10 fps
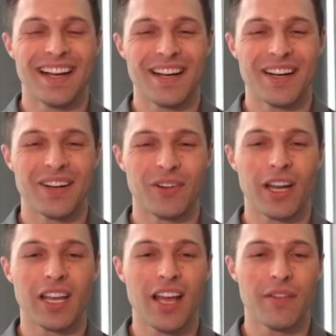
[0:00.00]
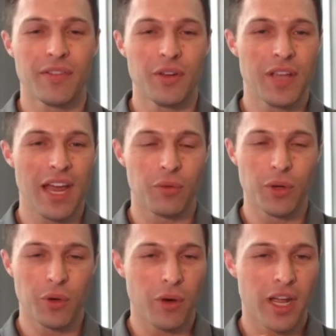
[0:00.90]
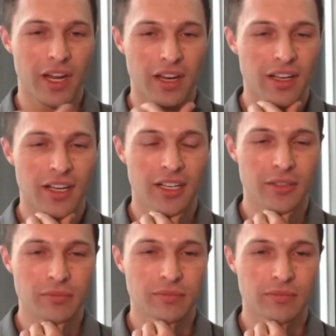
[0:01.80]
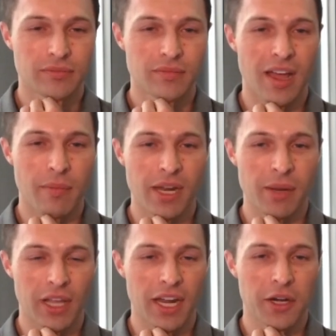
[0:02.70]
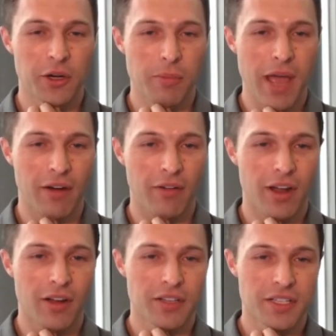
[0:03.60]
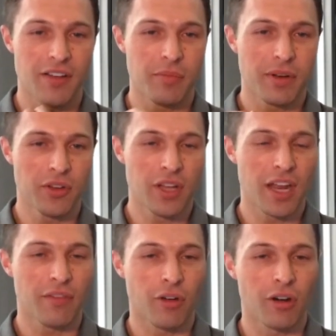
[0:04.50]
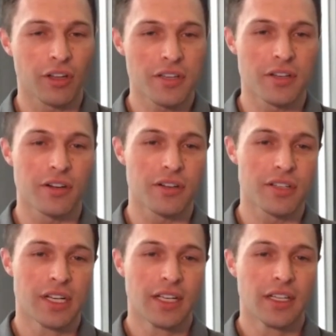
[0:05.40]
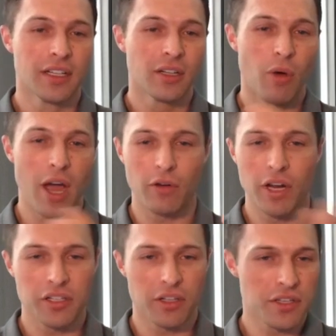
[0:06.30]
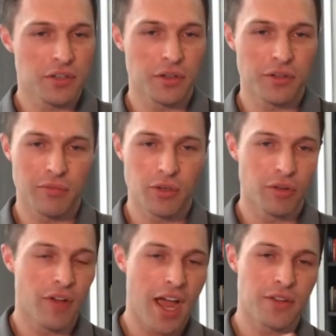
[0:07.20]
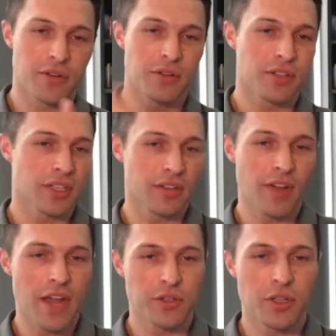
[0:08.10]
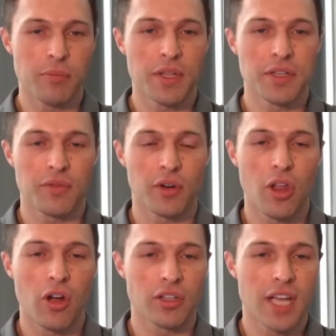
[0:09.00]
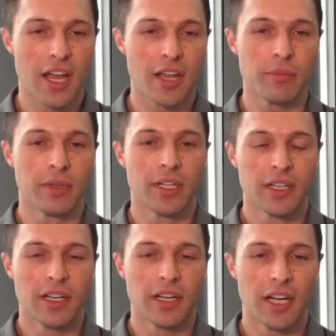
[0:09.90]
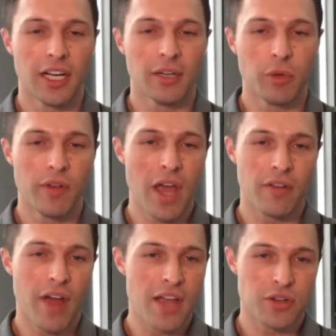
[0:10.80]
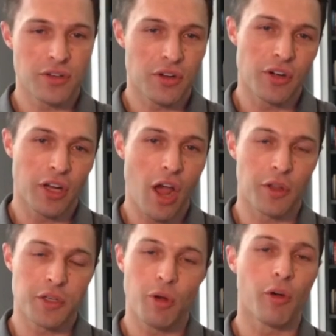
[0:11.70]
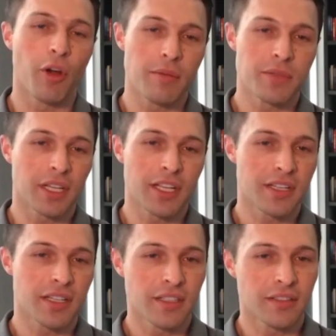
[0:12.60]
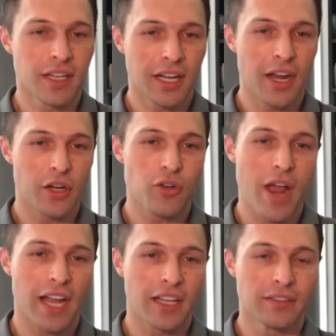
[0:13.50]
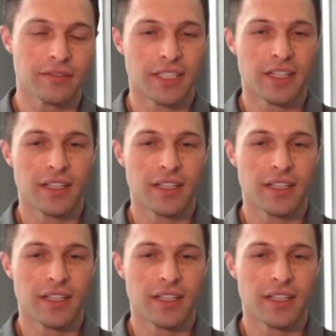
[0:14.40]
Uh, well, I'd love if you'd kind of real quick. Um, I've been able to kind of hear your background and stuff, but if you'd kind of for our listeners, wide range listeners from new advisors to advisors that have been in this for a long time. Uh, we even have advisors that are in college programs that listen and, and kind of track and